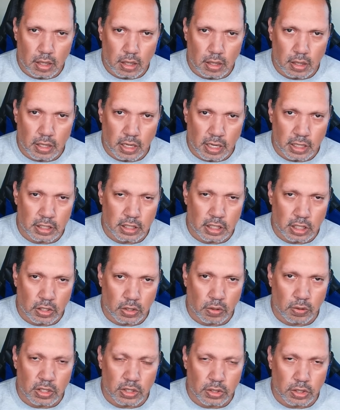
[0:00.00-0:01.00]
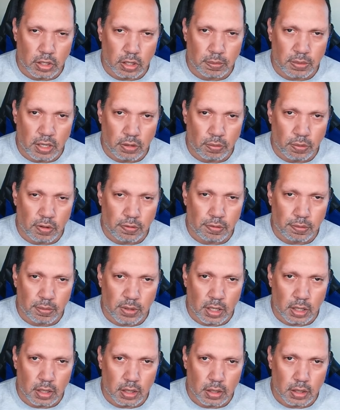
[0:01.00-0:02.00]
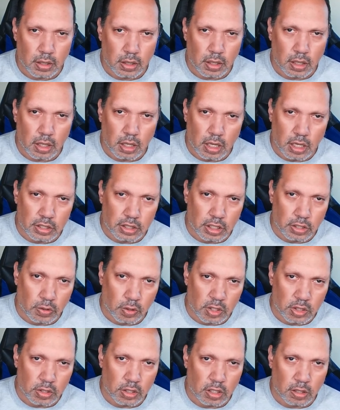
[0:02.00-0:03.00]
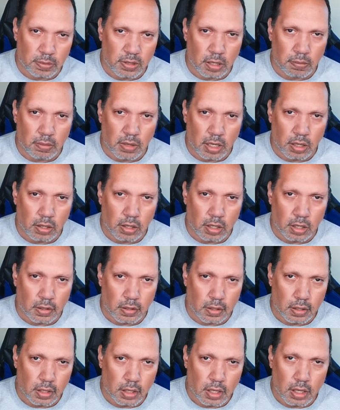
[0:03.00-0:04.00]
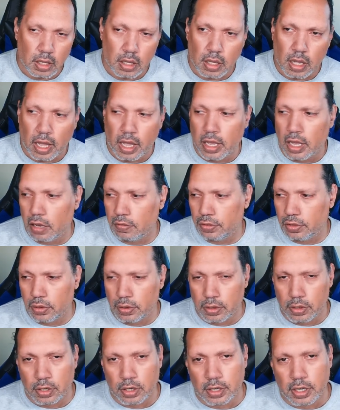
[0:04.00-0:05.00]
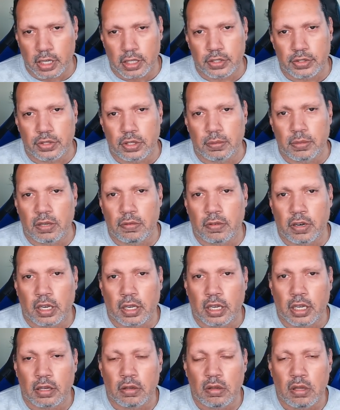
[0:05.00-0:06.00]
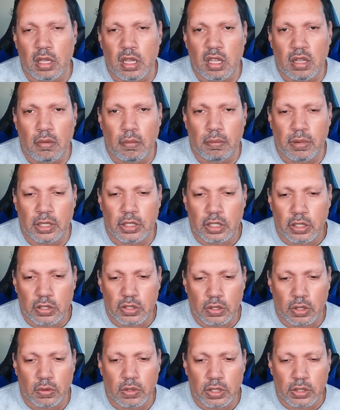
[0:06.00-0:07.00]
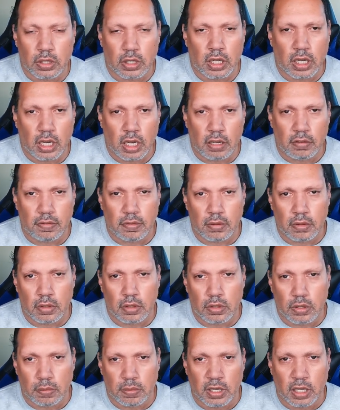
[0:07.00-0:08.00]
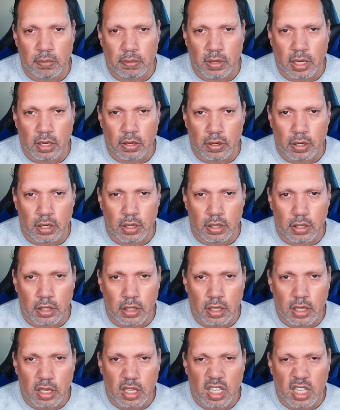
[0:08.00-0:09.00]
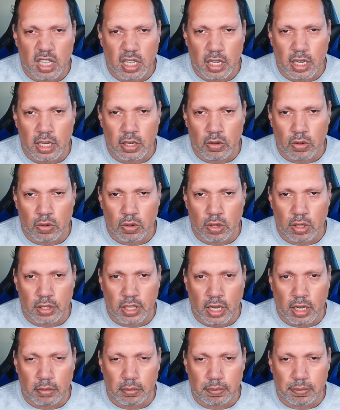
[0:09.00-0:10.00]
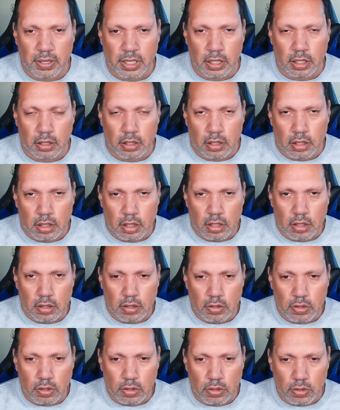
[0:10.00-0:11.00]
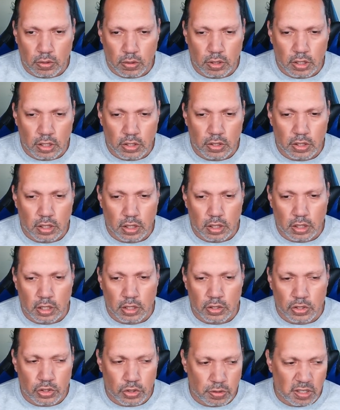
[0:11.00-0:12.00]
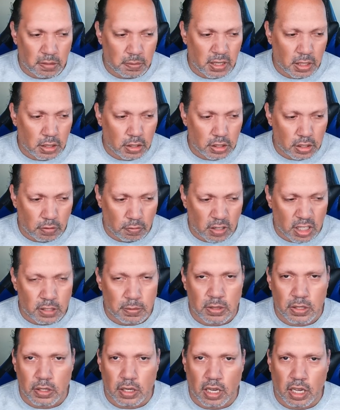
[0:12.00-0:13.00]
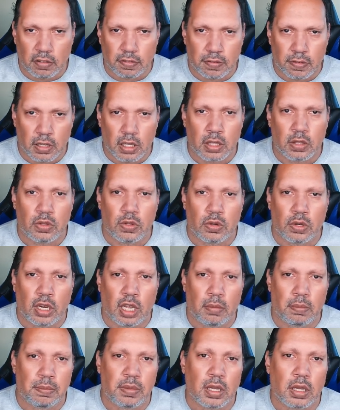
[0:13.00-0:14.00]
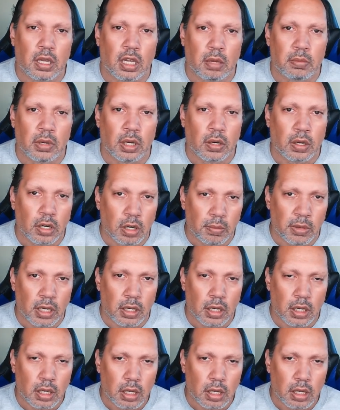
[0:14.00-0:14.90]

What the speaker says: that she always gonna be with me She's always gonna be in my heart. I have the urn next to me right now, but she's always gonna have to be in my heart and all that. But to do this in streaming, she wants me to have fun, do not become a hermit,